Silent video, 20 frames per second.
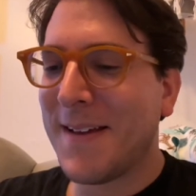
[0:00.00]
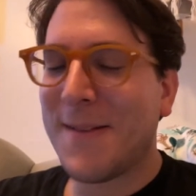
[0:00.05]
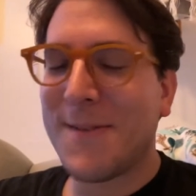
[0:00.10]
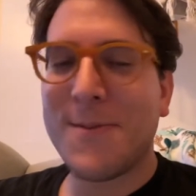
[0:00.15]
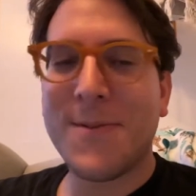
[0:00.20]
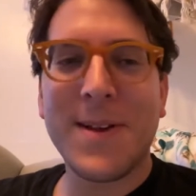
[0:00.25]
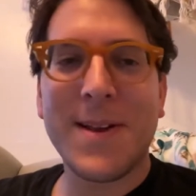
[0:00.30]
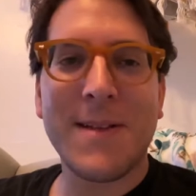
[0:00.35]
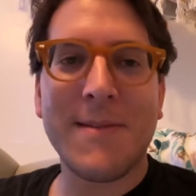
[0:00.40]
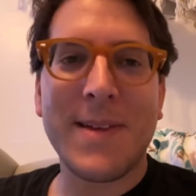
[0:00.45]

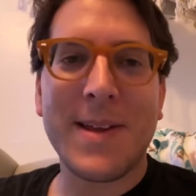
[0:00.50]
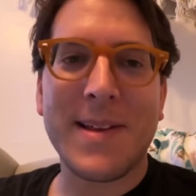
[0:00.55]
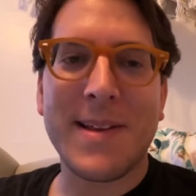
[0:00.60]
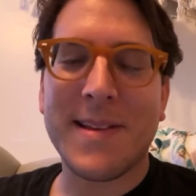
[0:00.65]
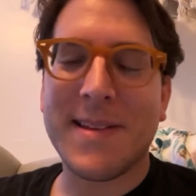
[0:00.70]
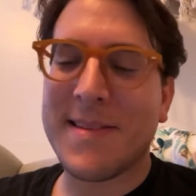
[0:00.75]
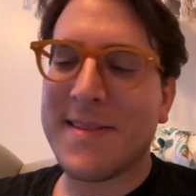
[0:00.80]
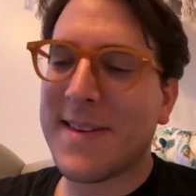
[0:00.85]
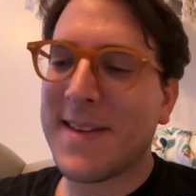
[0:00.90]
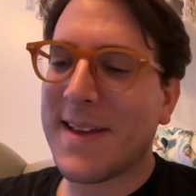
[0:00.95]
really, really
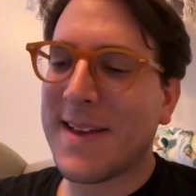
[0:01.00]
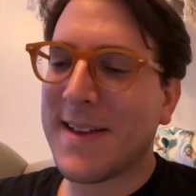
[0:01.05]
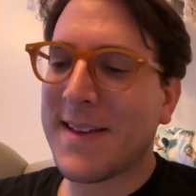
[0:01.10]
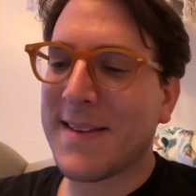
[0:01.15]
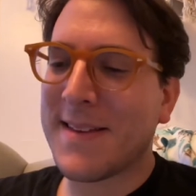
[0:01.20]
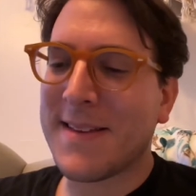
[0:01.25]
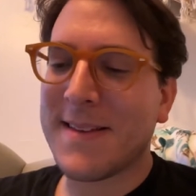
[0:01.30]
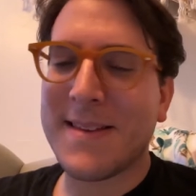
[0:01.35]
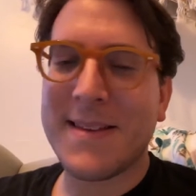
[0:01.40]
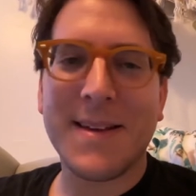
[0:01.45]
distinct
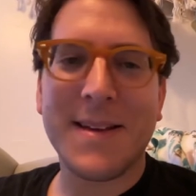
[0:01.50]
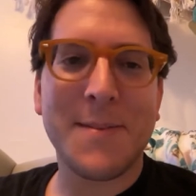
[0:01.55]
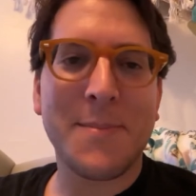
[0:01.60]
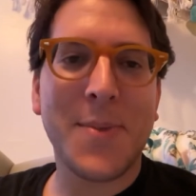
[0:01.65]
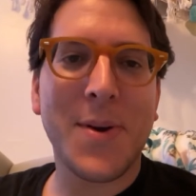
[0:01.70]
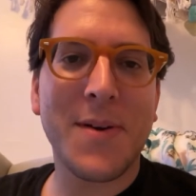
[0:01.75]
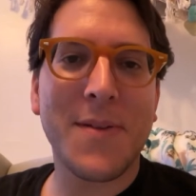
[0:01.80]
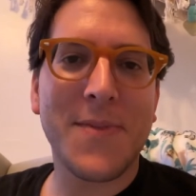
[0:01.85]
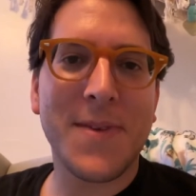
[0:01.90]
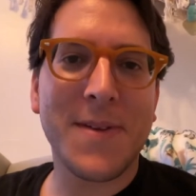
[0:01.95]
and
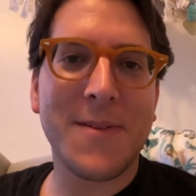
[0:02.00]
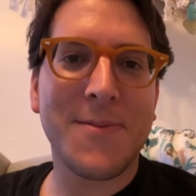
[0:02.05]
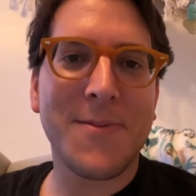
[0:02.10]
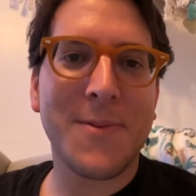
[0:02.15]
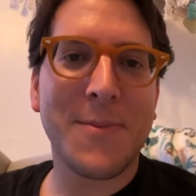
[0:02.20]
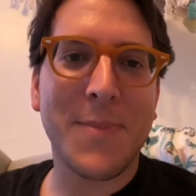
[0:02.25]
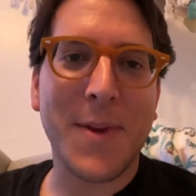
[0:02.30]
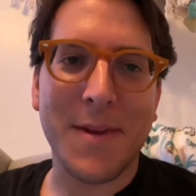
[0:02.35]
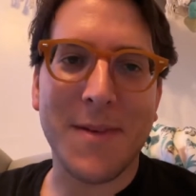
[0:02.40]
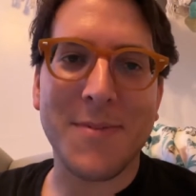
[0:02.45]
perfect for
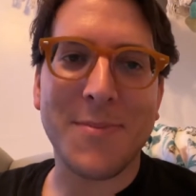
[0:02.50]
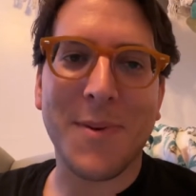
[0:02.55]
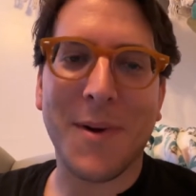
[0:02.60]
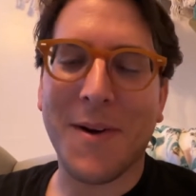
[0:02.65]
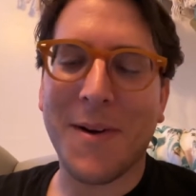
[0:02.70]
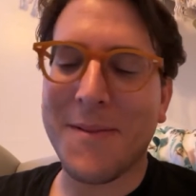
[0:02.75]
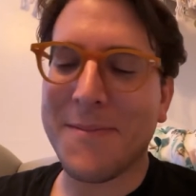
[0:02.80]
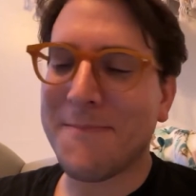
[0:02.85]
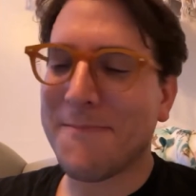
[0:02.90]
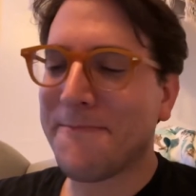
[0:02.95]

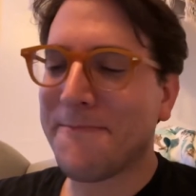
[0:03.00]
baseball.